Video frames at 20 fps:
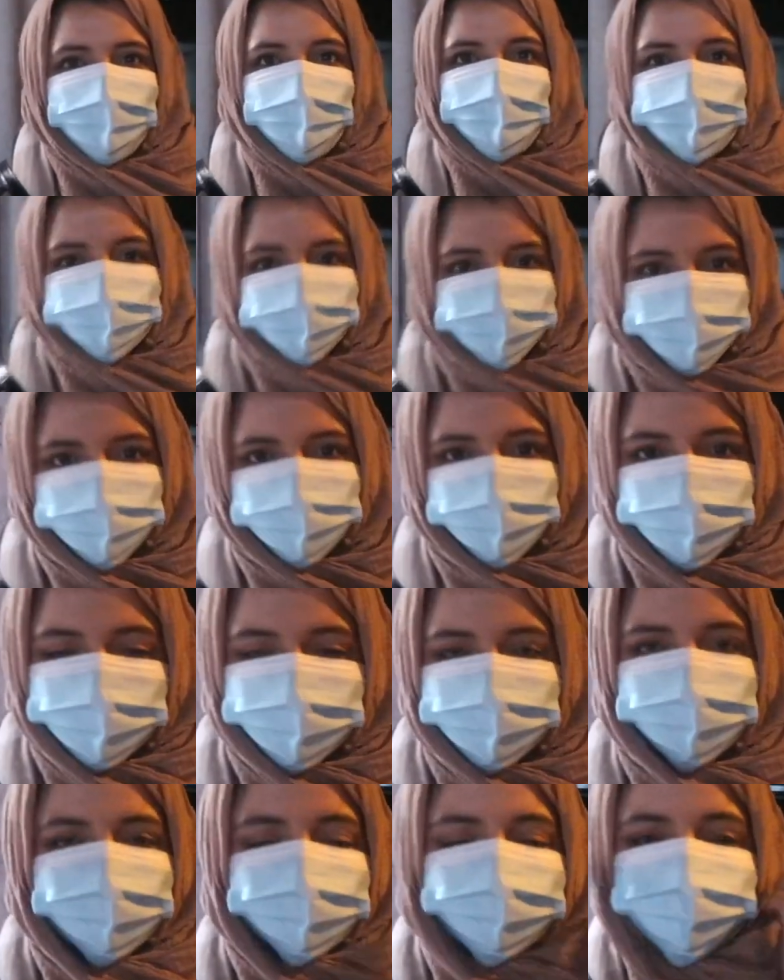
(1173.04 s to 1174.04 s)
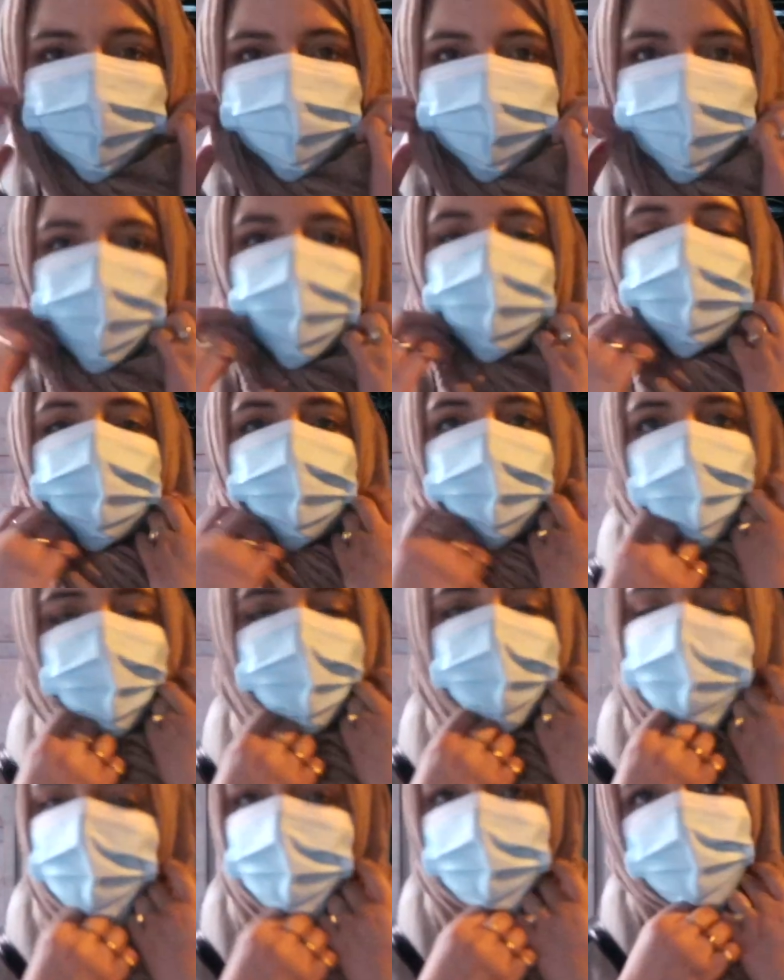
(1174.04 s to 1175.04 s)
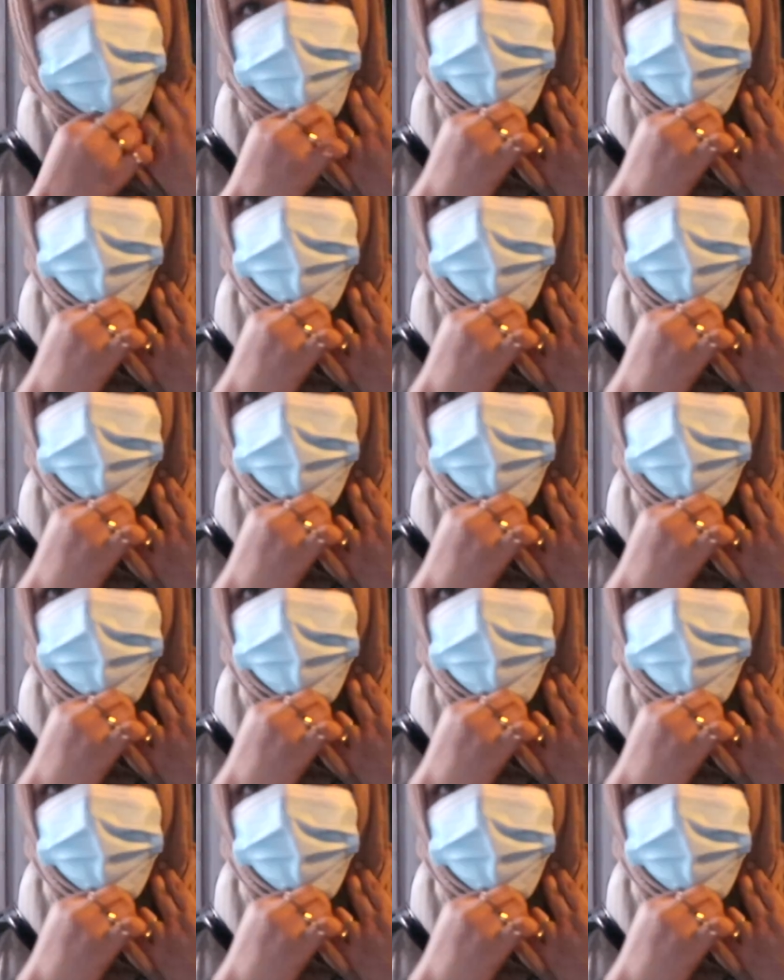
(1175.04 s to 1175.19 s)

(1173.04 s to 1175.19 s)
Oh no. What do you do, Ugar?